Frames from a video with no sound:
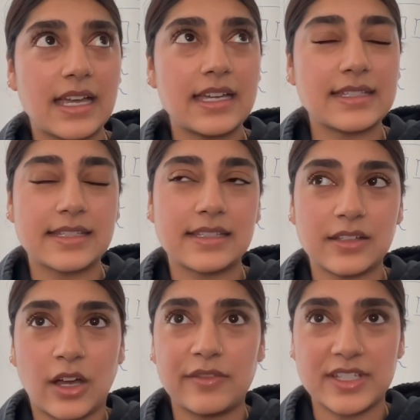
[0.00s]
it's
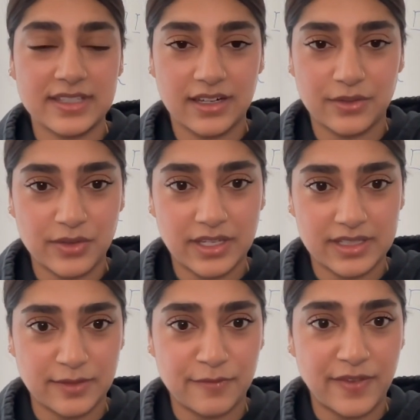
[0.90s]
obviously, I don't think
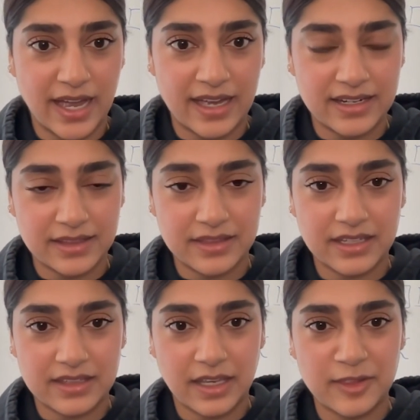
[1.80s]
it's a fad. I
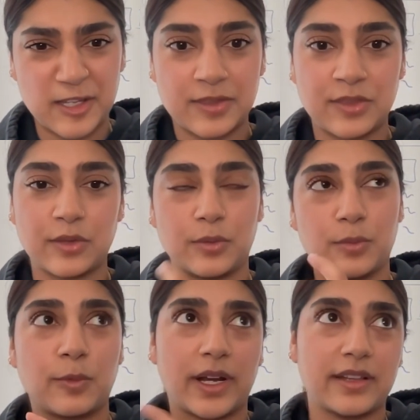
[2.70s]
think the
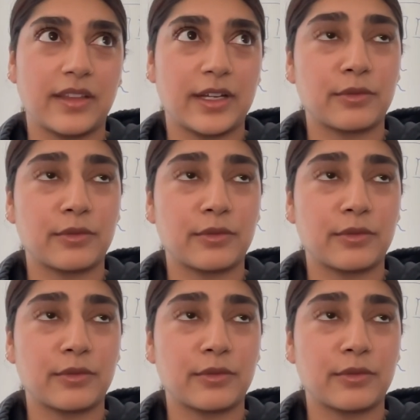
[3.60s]
right like